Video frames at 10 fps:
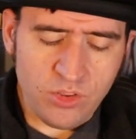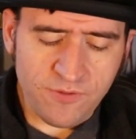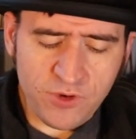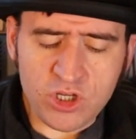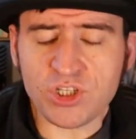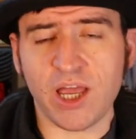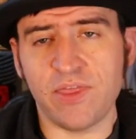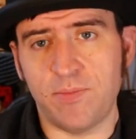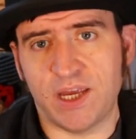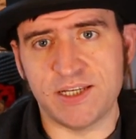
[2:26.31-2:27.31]
The first
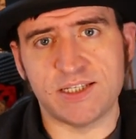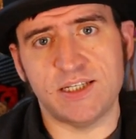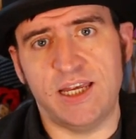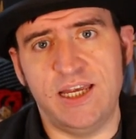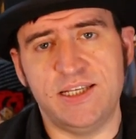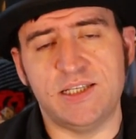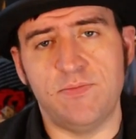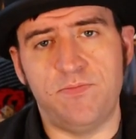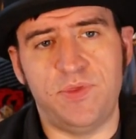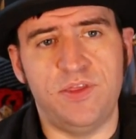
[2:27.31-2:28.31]
and the biggest
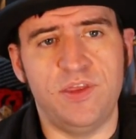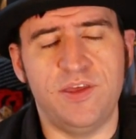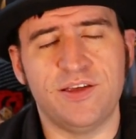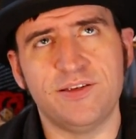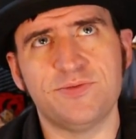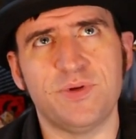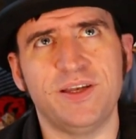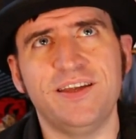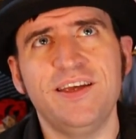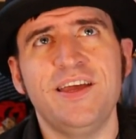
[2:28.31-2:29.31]
is there's
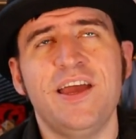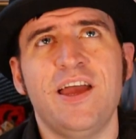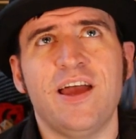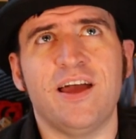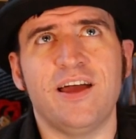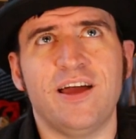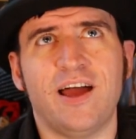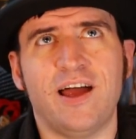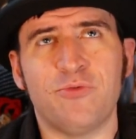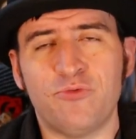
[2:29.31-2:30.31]
been
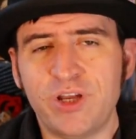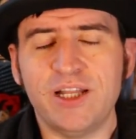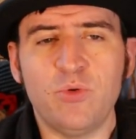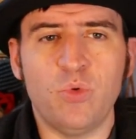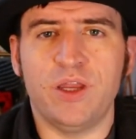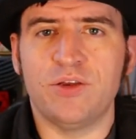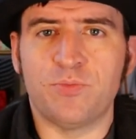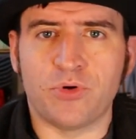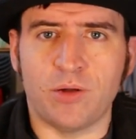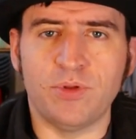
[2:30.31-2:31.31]
a really
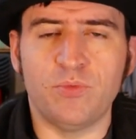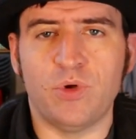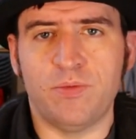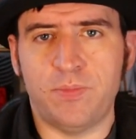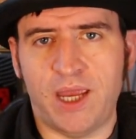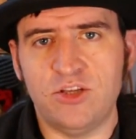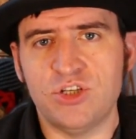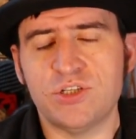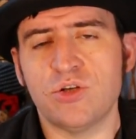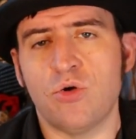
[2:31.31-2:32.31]
weird problem with
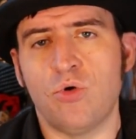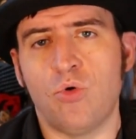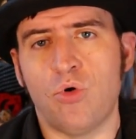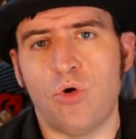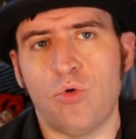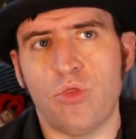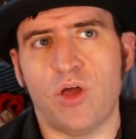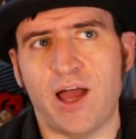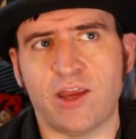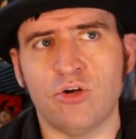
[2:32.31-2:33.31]
pages
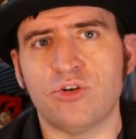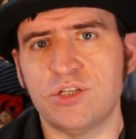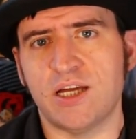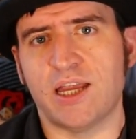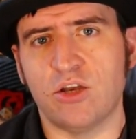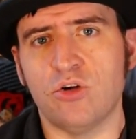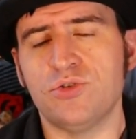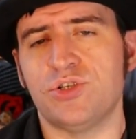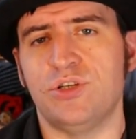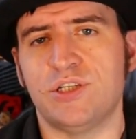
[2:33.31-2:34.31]
that I couldn't
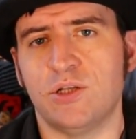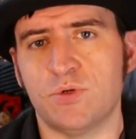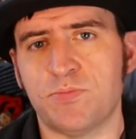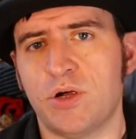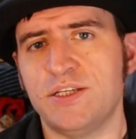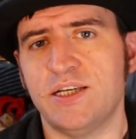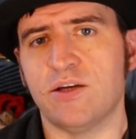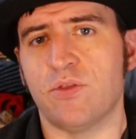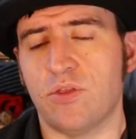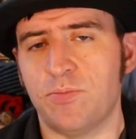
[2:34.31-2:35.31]
diagnose until it was pointed
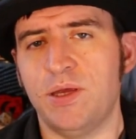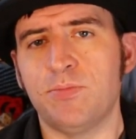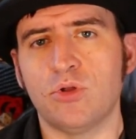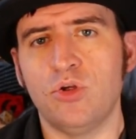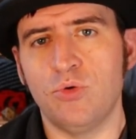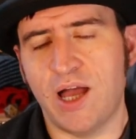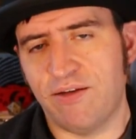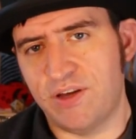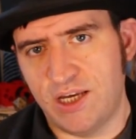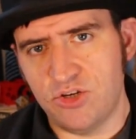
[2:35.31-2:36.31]
out that the people who were
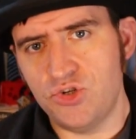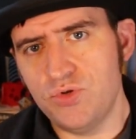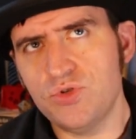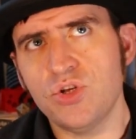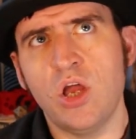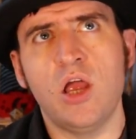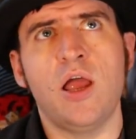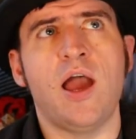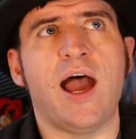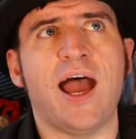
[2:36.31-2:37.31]
having issues
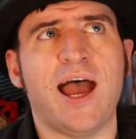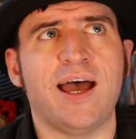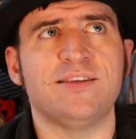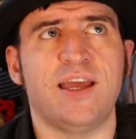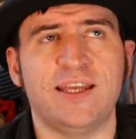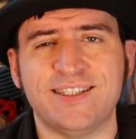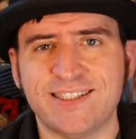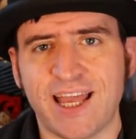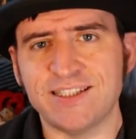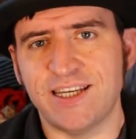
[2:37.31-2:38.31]
had a
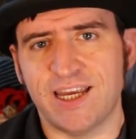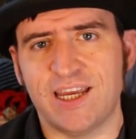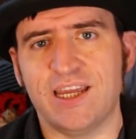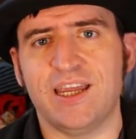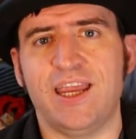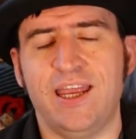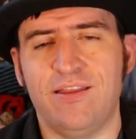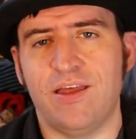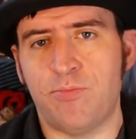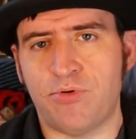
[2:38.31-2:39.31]
setting
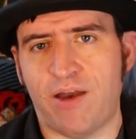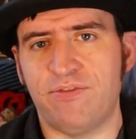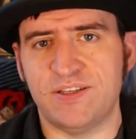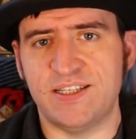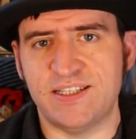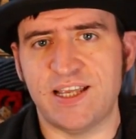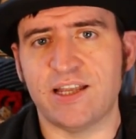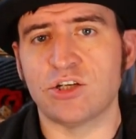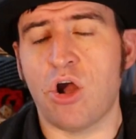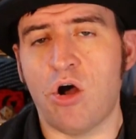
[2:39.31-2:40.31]
in their preferences
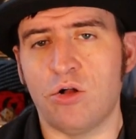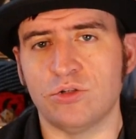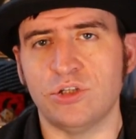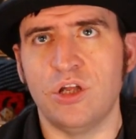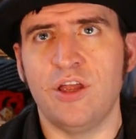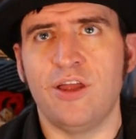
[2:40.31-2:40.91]
set called